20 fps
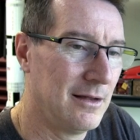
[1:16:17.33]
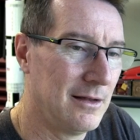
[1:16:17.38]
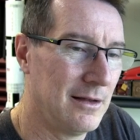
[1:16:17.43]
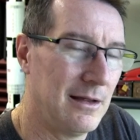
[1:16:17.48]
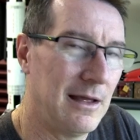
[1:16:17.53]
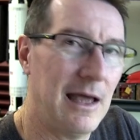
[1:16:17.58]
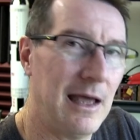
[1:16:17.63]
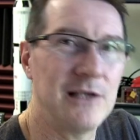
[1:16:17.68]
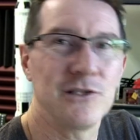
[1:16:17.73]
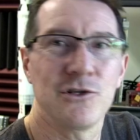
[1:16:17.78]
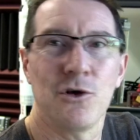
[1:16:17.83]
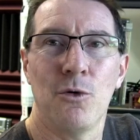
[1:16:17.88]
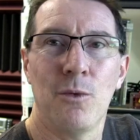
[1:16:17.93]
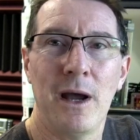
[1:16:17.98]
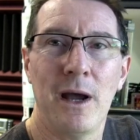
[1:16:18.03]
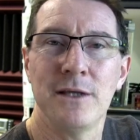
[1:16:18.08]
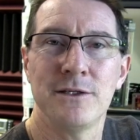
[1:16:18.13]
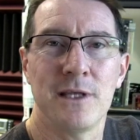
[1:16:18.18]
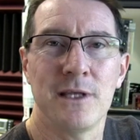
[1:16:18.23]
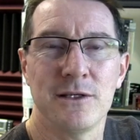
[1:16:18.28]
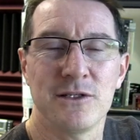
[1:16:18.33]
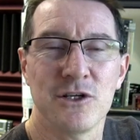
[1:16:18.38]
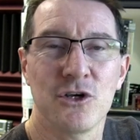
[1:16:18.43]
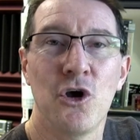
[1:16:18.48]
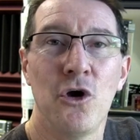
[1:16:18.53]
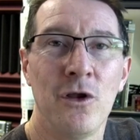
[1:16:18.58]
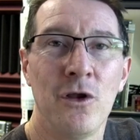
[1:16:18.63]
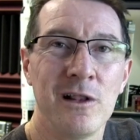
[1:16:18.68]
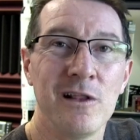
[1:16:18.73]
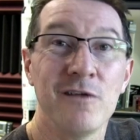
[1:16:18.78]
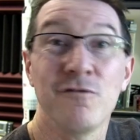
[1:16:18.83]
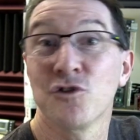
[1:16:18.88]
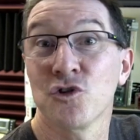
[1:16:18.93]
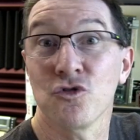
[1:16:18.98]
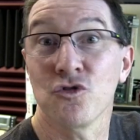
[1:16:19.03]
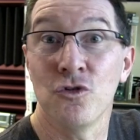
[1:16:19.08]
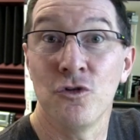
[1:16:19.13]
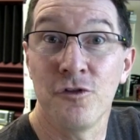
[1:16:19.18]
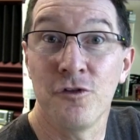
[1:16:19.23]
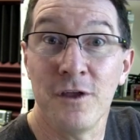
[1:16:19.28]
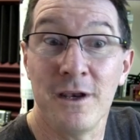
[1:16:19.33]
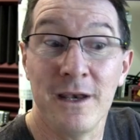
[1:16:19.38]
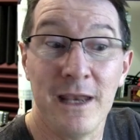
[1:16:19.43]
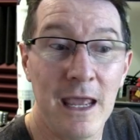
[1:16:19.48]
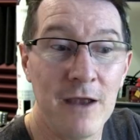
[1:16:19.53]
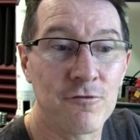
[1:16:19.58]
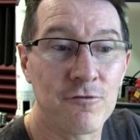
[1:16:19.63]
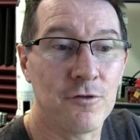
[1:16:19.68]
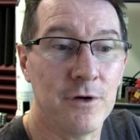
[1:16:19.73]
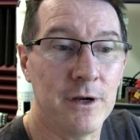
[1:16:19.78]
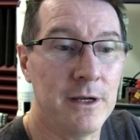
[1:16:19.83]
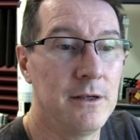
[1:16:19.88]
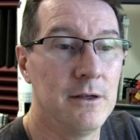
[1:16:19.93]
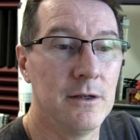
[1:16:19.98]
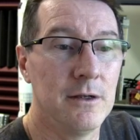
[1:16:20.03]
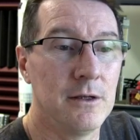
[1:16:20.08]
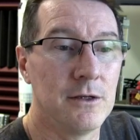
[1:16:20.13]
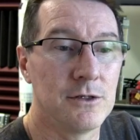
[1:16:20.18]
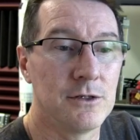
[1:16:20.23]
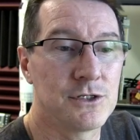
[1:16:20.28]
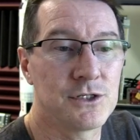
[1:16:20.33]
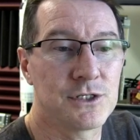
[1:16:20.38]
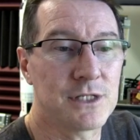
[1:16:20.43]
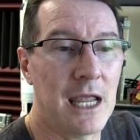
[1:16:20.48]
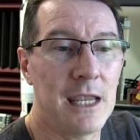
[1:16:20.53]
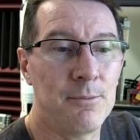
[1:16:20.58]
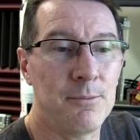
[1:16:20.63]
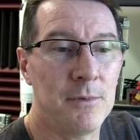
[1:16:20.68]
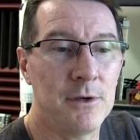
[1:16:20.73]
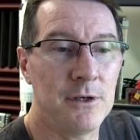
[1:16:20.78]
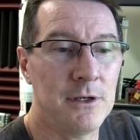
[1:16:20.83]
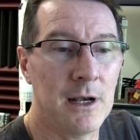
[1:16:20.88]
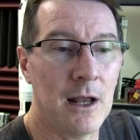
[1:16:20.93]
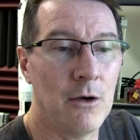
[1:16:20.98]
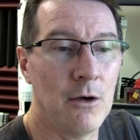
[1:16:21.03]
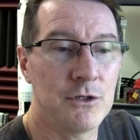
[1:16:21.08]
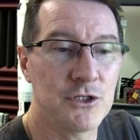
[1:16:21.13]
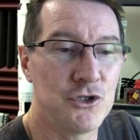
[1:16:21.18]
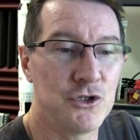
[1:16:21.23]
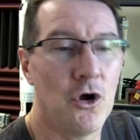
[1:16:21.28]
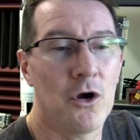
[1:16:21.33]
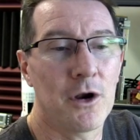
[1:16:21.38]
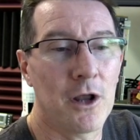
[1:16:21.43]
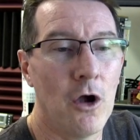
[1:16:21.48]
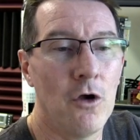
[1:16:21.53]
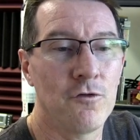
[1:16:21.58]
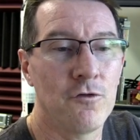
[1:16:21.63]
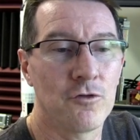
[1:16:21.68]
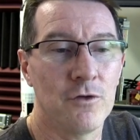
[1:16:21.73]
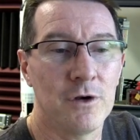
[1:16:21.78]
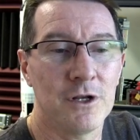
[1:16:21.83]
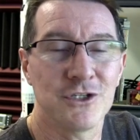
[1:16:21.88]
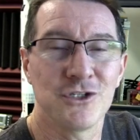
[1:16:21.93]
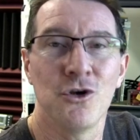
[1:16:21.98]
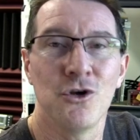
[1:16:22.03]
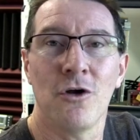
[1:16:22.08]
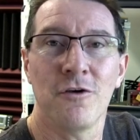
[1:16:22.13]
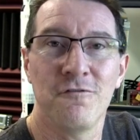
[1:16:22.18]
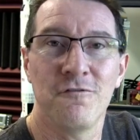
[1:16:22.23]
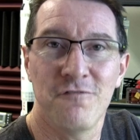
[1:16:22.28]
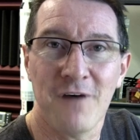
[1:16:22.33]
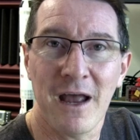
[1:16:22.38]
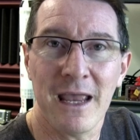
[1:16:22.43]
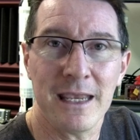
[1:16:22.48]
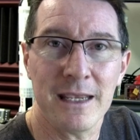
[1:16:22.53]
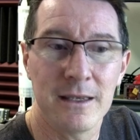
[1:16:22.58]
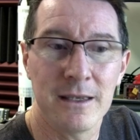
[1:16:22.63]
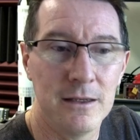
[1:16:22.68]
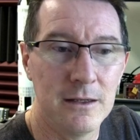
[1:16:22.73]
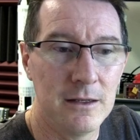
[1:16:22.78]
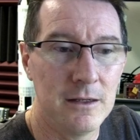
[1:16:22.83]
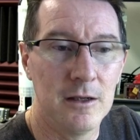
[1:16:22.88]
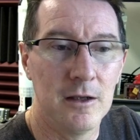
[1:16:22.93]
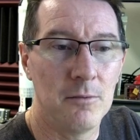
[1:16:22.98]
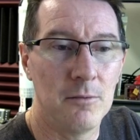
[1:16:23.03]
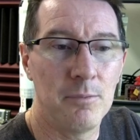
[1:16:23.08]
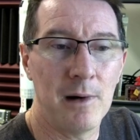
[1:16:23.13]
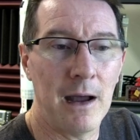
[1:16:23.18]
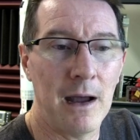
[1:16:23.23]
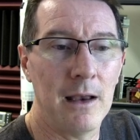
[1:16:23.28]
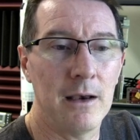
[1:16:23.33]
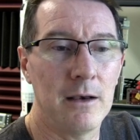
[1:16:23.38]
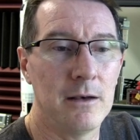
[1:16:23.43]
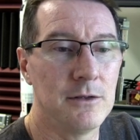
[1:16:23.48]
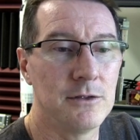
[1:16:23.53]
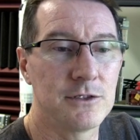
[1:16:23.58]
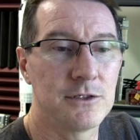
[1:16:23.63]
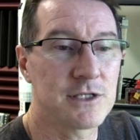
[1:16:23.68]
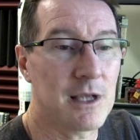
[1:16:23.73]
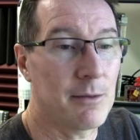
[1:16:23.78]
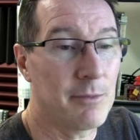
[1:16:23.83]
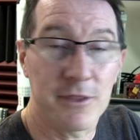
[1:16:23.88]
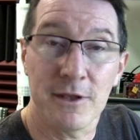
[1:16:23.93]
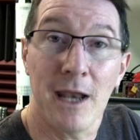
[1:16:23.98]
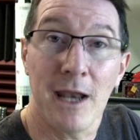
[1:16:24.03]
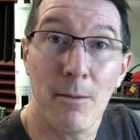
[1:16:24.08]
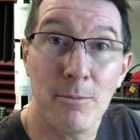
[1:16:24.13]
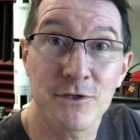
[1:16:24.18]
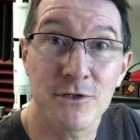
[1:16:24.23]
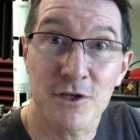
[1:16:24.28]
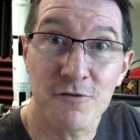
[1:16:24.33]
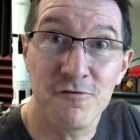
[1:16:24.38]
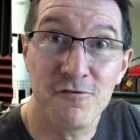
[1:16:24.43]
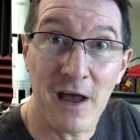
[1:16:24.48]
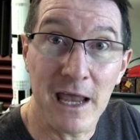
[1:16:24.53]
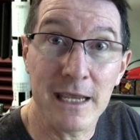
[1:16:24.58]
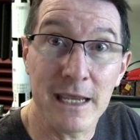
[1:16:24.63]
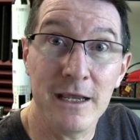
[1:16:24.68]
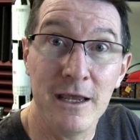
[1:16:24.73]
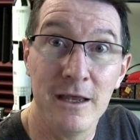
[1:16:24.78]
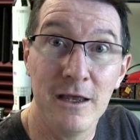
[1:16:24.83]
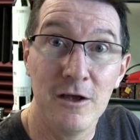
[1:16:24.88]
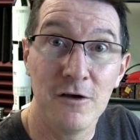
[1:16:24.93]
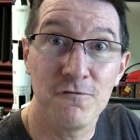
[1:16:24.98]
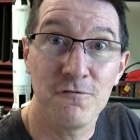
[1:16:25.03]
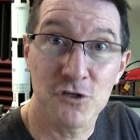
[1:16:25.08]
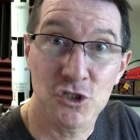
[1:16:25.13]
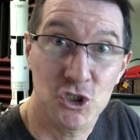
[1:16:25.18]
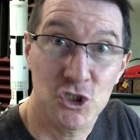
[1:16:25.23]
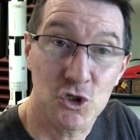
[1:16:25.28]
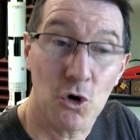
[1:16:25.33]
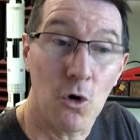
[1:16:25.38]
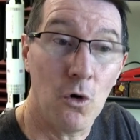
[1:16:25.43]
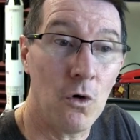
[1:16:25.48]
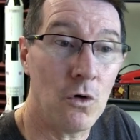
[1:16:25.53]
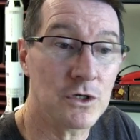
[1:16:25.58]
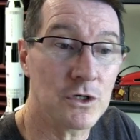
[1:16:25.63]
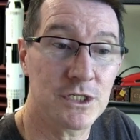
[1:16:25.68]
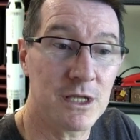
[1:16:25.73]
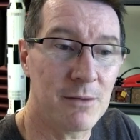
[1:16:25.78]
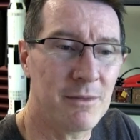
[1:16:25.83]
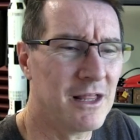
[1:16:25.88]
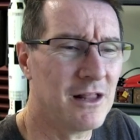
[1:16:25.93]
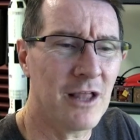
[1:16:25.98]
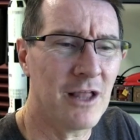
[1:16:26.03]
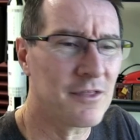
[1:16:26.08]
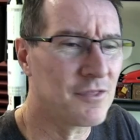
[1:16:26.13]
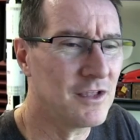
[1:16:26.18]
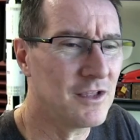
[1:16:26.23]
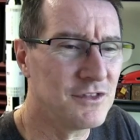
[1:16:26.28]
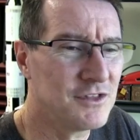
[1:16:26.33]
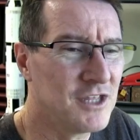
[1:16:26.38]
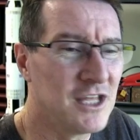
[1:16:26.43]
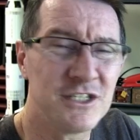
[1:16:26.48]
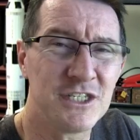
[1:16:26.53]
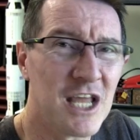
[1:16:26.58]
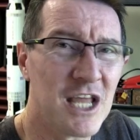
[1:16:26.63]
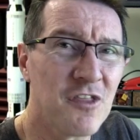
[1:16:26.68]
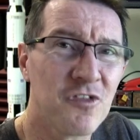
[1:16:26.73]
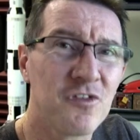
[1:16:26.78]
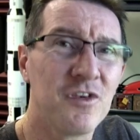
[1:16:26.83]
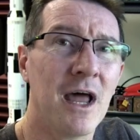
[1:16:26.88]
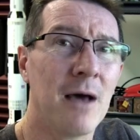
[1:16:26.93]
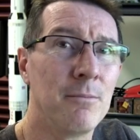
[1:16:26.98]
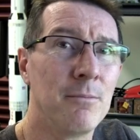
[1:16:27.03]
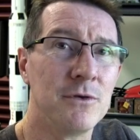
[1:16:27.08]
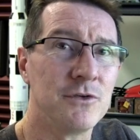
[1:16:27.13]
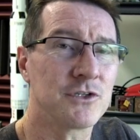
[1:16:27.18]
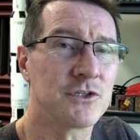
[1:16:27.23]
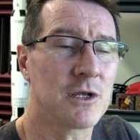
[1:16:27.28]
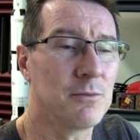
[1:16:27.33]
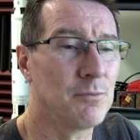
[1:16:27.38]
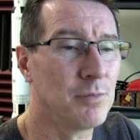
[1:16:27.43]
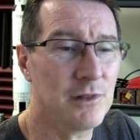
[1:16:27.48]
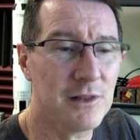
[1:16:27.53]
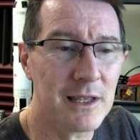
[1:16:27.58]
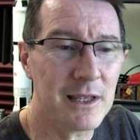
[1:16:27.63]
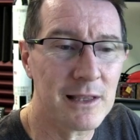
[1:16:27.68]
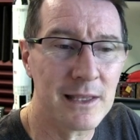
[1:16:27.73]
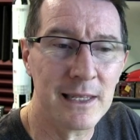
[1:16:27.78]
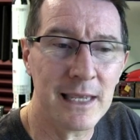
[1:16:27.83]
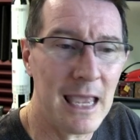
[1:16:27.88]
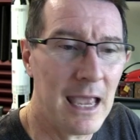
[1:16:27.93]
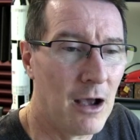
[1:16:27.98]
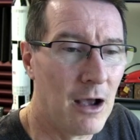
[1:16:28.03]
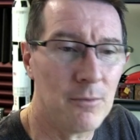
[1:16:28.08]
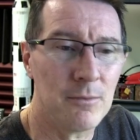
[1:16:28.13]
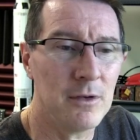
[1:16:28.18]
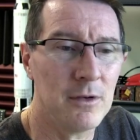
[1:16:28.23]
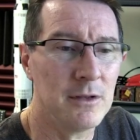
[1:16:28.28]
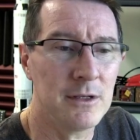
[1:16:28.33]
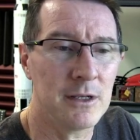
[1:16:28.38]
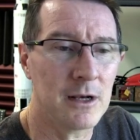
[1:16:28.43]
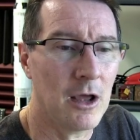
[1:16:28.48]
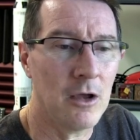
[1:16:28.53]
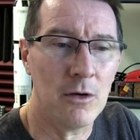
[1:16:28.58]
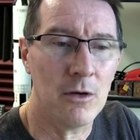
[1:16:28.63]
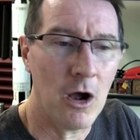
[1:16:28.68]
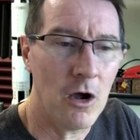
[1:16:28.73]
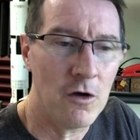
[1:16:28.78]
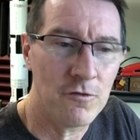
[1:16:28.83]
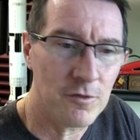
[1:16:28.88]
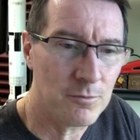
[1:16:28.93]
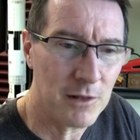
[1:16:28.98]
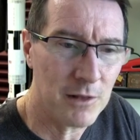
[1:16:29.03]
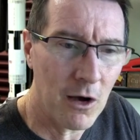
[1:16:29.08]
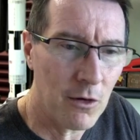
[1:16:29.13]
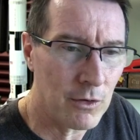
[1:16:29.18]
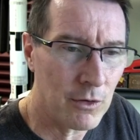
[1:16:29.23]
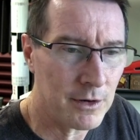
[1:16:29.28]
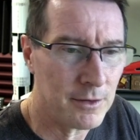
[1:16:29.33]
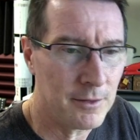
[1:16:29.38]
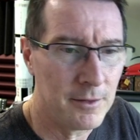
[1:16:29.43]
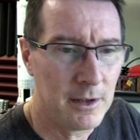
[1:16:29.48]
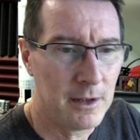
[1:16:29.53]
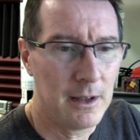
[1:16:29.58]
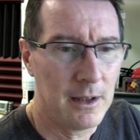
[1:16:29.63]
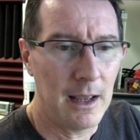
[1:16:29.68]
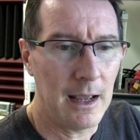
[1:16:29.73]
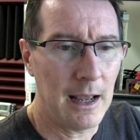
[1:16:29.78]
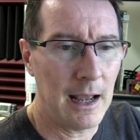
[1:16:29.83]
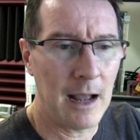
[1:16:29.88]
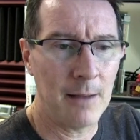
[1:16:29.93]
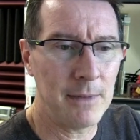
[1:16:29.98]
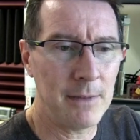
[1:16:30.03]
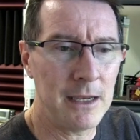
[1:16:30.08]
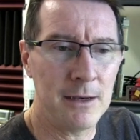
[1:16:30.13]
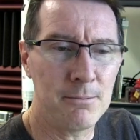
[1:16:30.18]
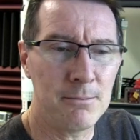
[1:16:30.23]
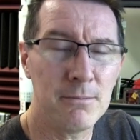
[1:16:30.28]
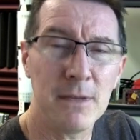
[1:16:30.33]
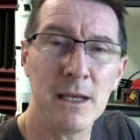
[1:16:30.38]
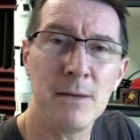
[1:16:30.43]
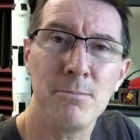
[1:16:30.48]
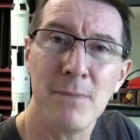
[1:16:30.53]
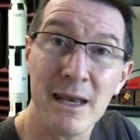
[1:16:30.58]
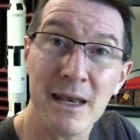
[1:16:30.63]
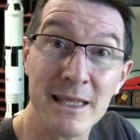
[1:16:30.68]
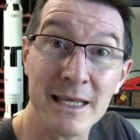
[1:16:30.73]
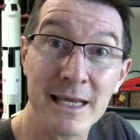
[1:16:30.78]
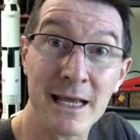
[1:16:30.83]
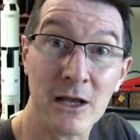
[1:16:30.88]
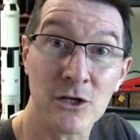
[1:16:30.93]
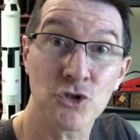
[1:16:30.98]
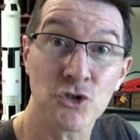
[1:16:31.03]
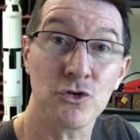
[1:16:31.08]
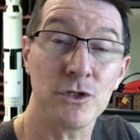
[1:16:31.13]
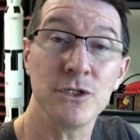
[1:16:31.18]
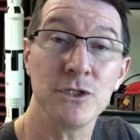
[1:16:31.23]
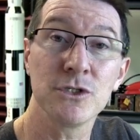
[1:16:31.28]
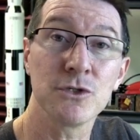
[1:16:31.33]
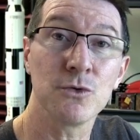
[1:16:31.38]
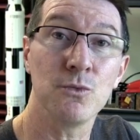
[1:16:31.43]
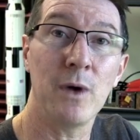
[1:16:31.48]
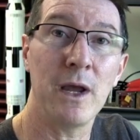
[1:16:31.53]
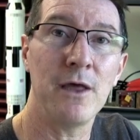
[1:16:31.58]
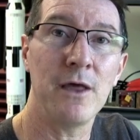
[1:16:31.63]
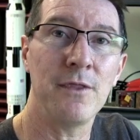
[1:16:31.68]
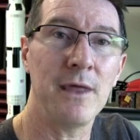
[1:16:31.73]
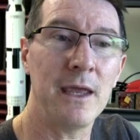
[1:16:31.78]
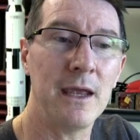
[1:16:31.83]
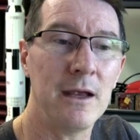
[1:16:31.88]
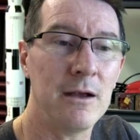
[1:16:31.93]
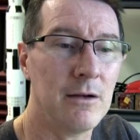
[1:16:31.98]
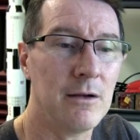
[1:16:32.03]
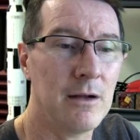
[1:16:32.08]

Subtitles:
as always, there's a kernel of truth in every statement. It's not over and it's not fake, but some of the numbers are fake for sure. Some of the death numbers completely overblown. In many countries where they